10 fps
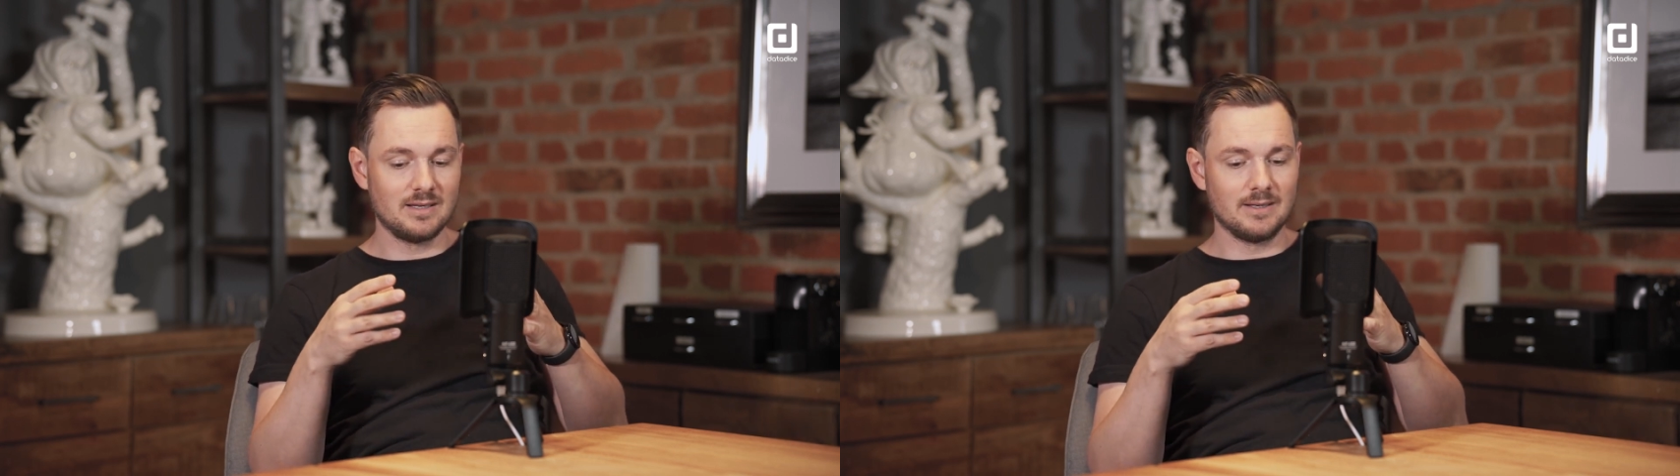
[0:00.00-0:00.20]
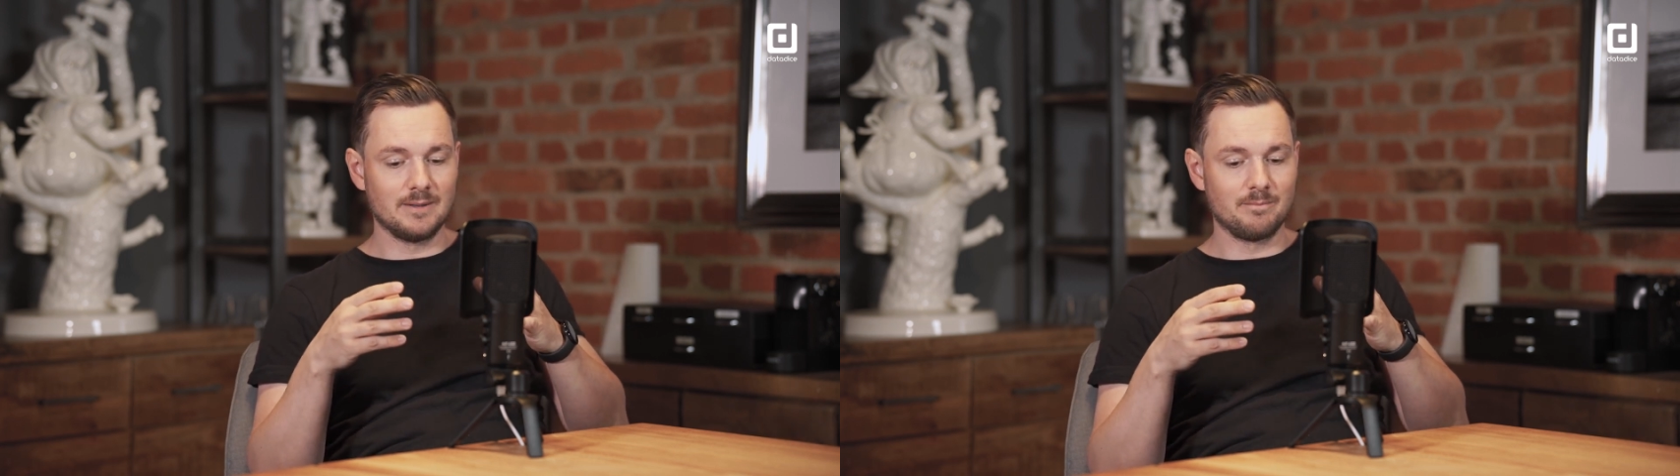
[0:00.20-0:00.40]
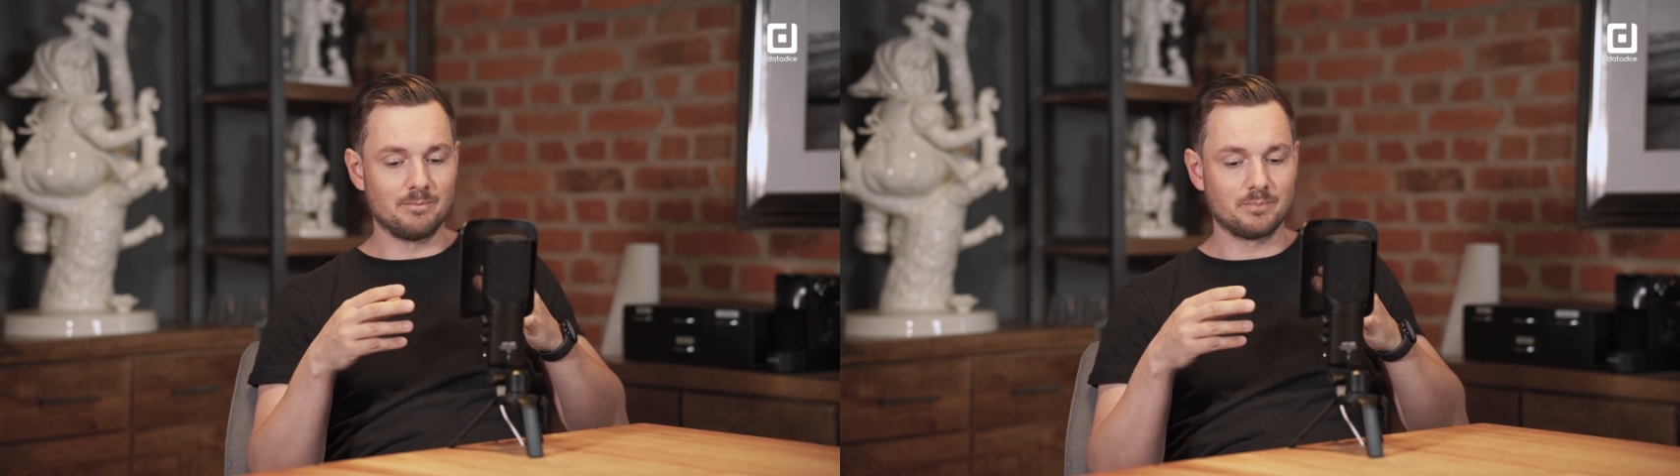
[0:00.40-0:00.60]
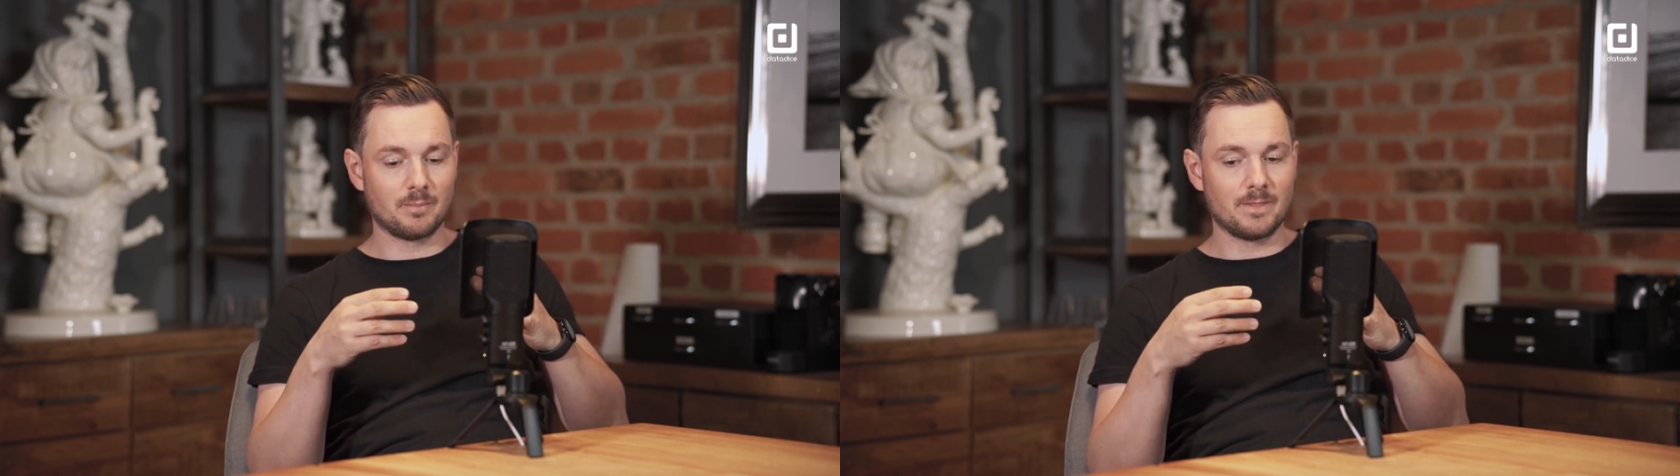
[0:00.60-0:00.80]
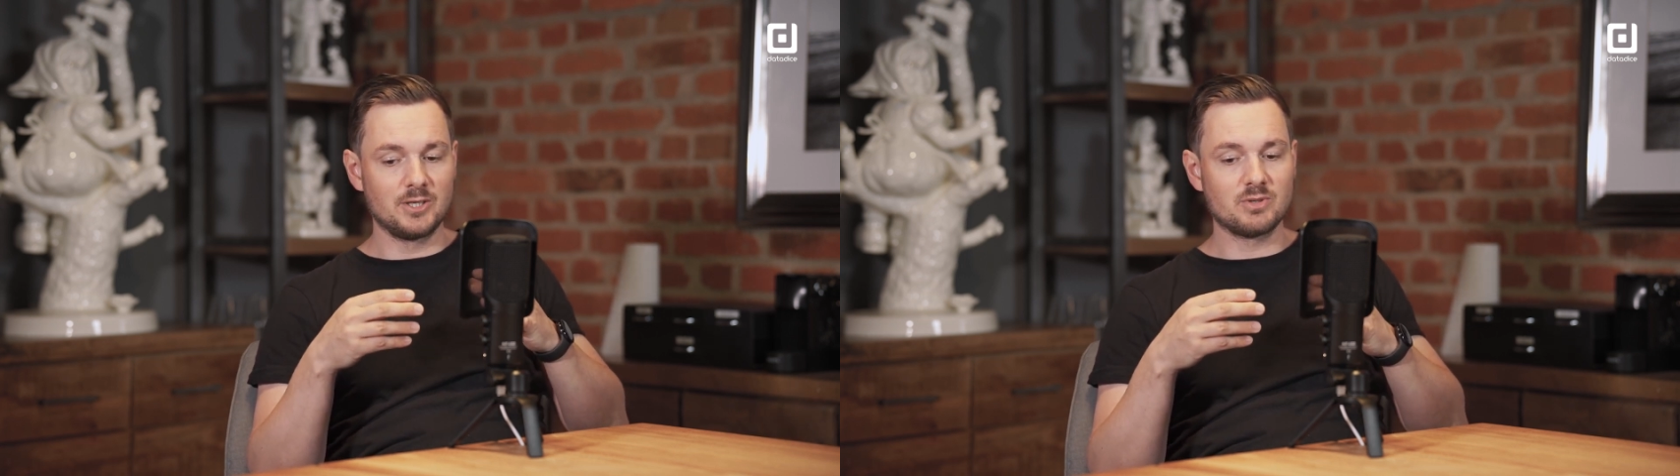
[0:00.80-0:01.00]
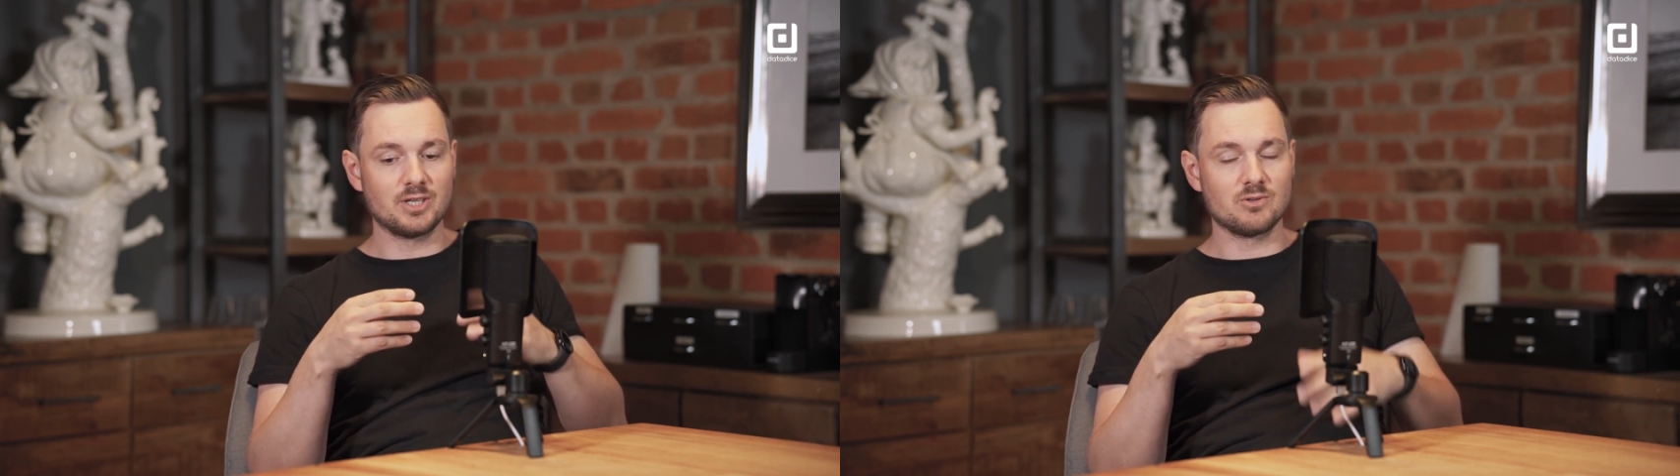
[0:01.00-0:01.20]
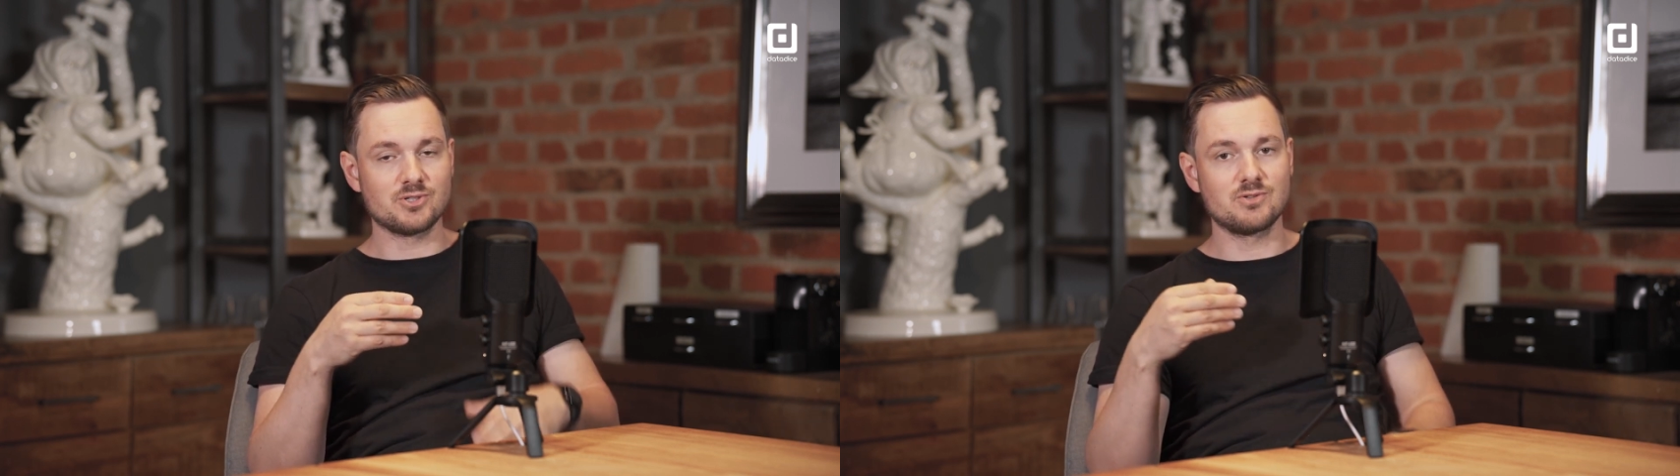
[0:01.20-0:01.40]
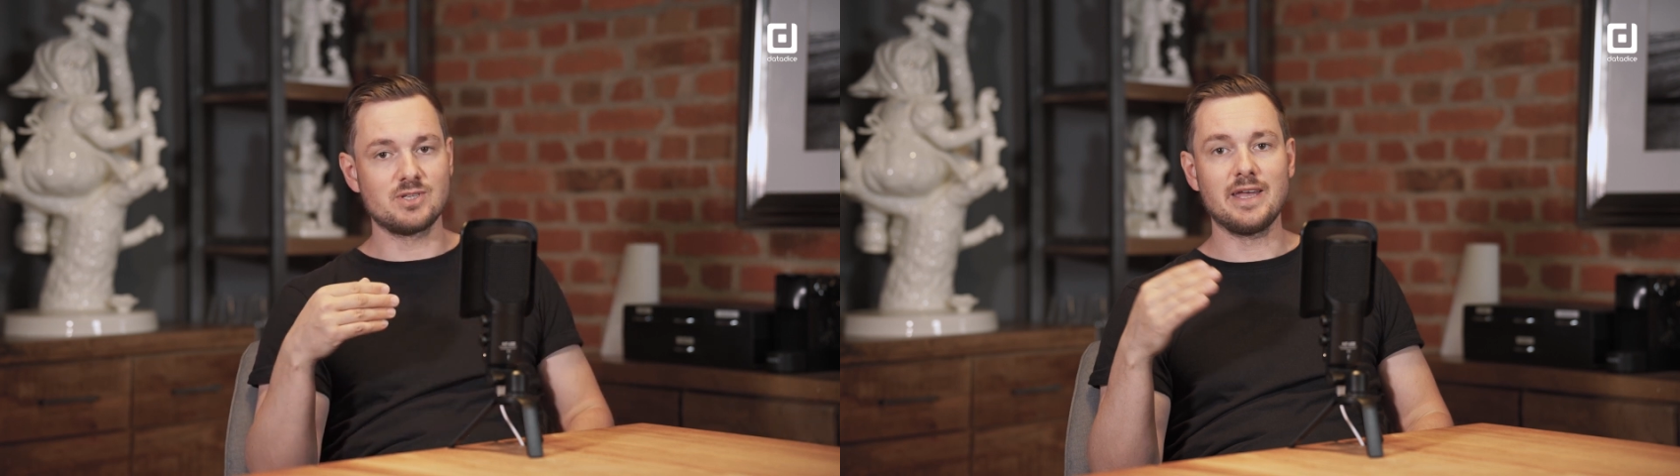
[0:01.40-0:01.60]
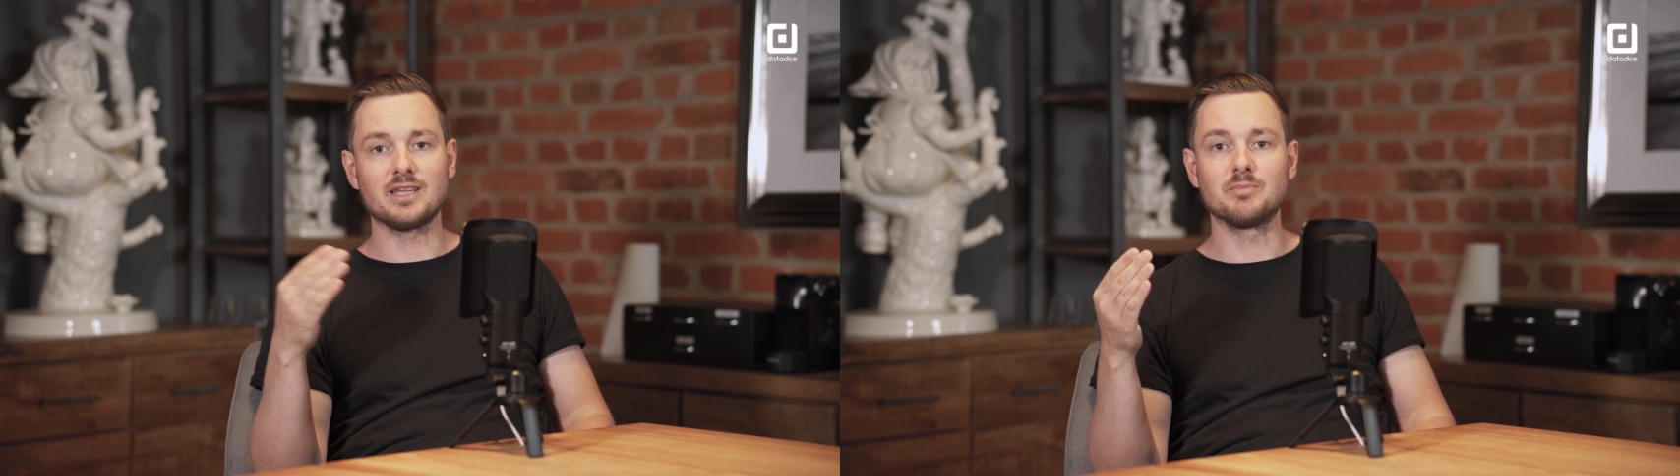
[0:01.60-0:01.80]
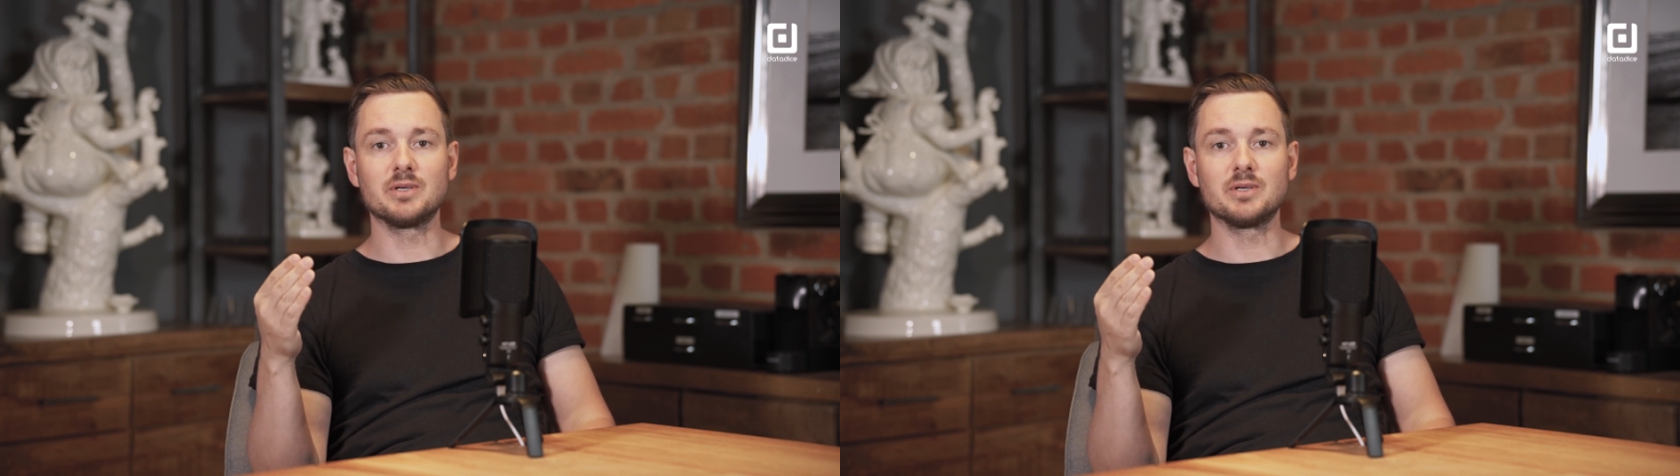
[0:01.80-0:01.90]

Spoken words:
you can also say at the